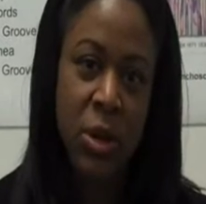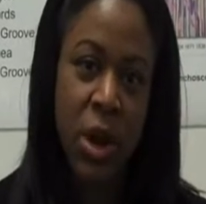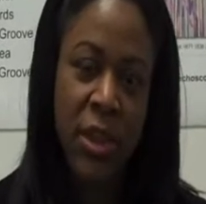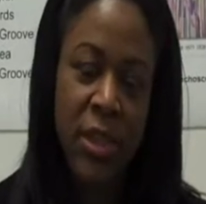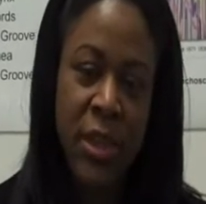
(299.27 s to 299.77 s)
and
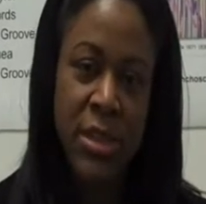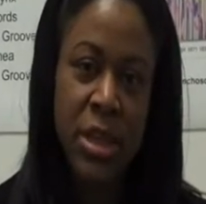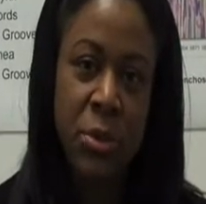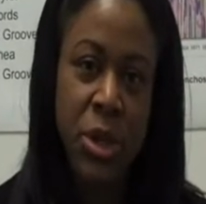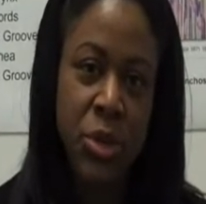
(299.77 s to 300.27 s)
all the things
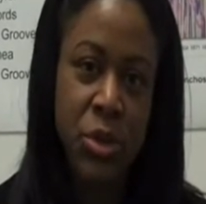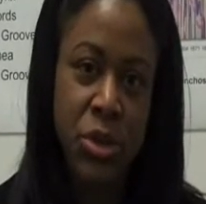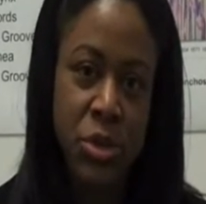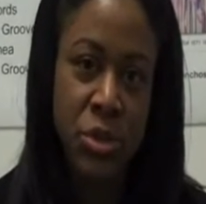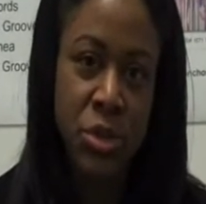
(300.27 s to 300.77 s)
that we use
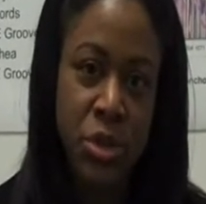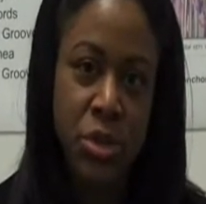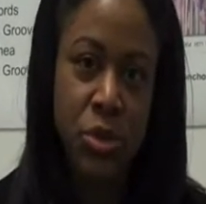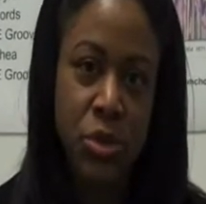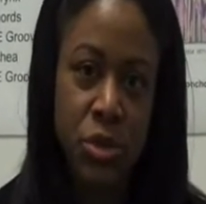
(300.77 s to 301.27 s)
is used to
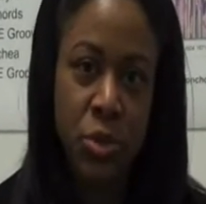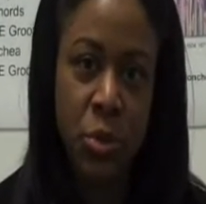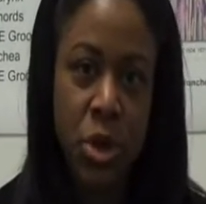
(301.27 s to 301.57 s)
suture